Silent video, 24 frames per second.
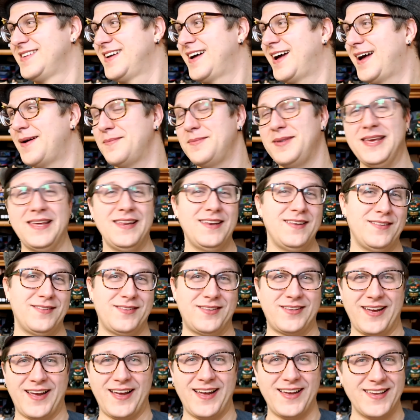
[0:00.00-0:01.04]
I mean,
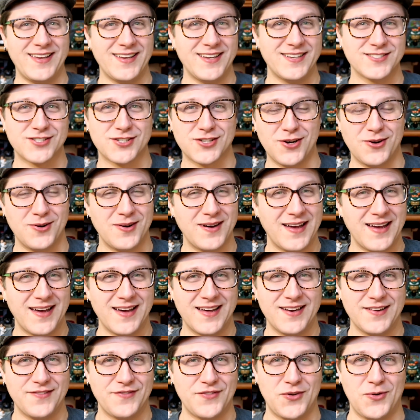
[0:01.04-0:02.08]
I guess go
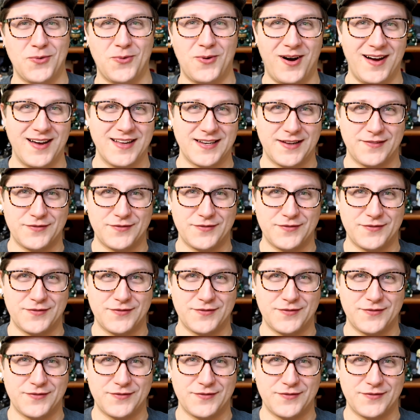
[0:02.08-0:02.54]
ahead if you want.